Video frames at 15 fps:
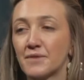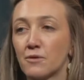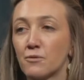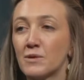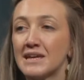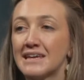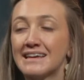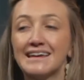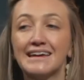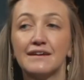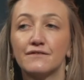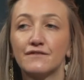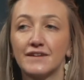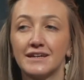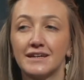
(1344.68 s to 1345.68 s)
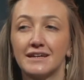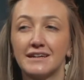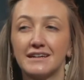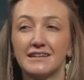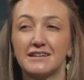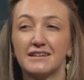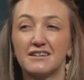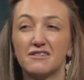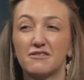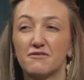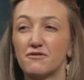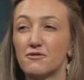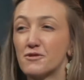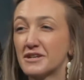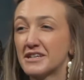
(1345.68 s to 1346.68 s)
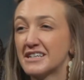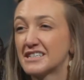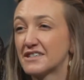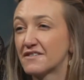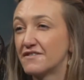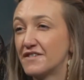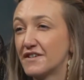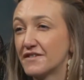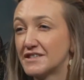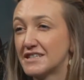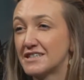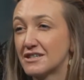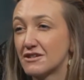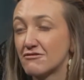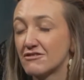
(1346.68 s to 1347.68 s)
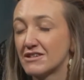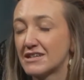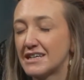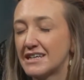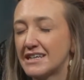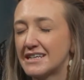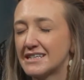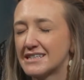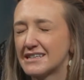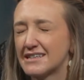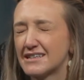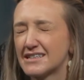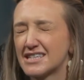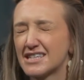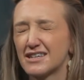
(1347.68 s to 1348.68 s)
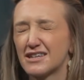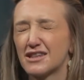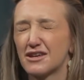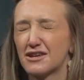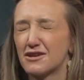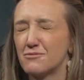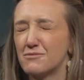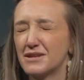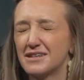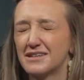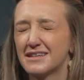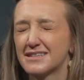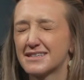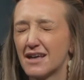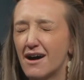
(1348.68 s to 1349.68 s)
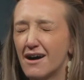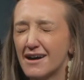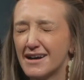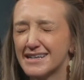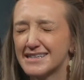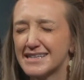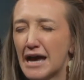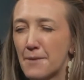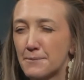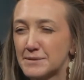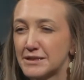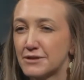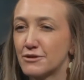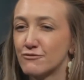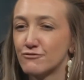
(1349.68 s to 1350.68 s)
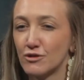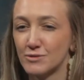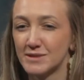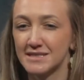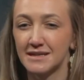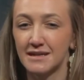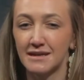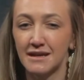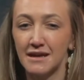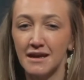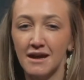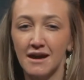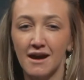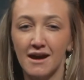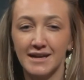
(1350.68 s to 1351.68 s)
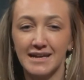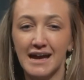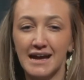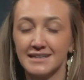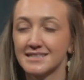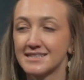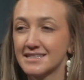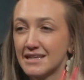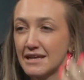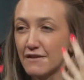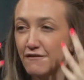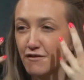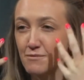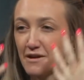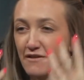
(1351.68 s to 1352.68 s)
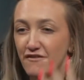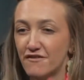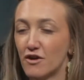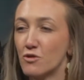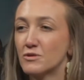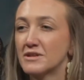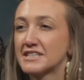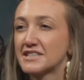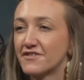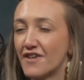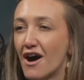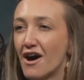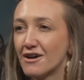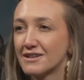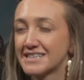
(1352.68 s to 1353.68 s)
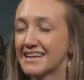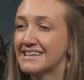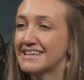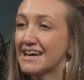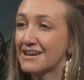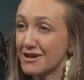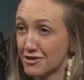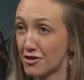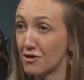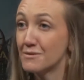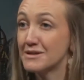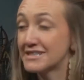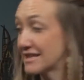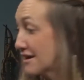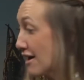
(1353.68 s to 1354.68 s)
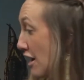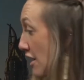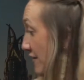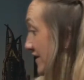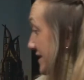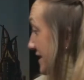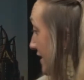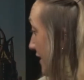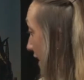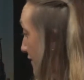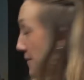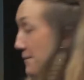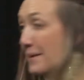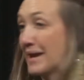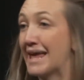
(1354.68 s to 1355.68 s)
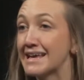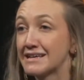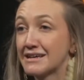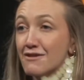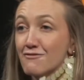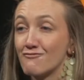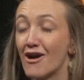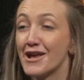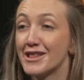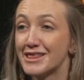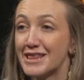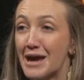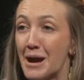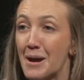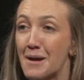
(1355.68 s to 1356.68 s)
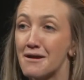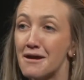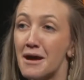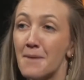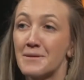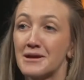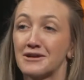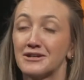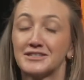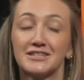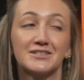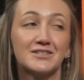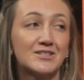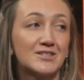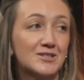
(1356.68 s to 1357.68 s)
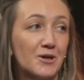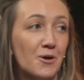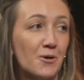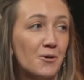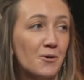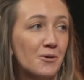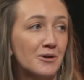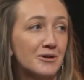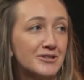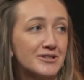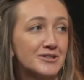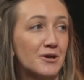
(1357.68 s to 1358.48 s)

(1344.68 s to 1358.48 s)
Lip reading: We live in 40 to 50 degree heat. The humidity is high. It's absolutely roasting. I can't see for my phone is fogged, and yet I come into the office and I have a blanket right there because it's so